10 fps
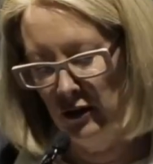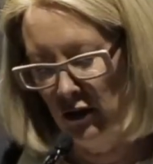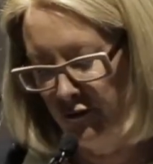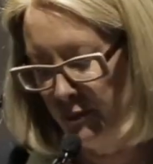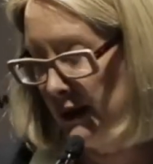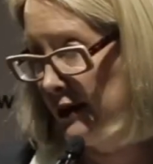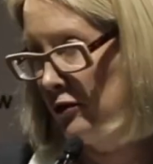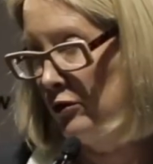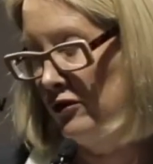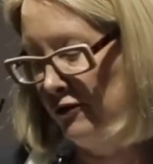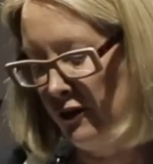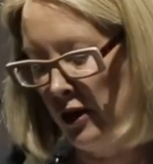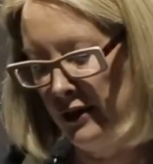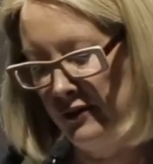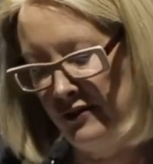of political
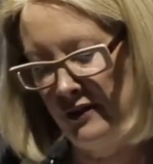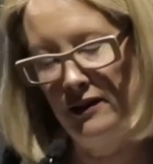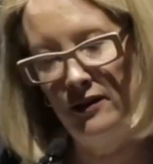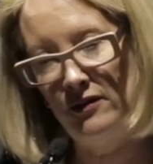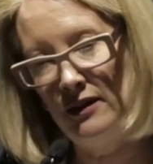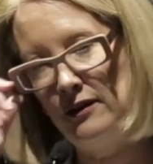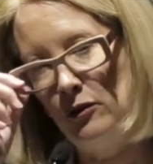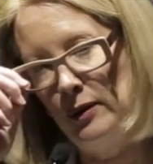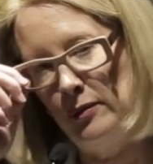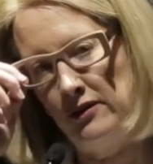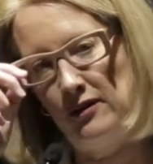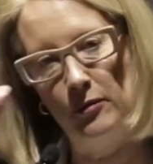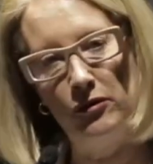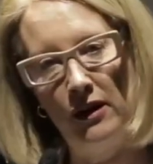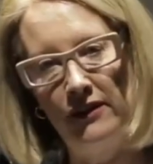defiance. And indeed, the women's
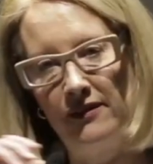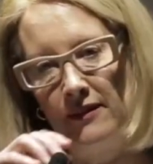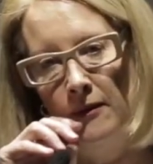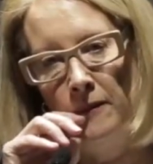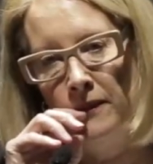human rights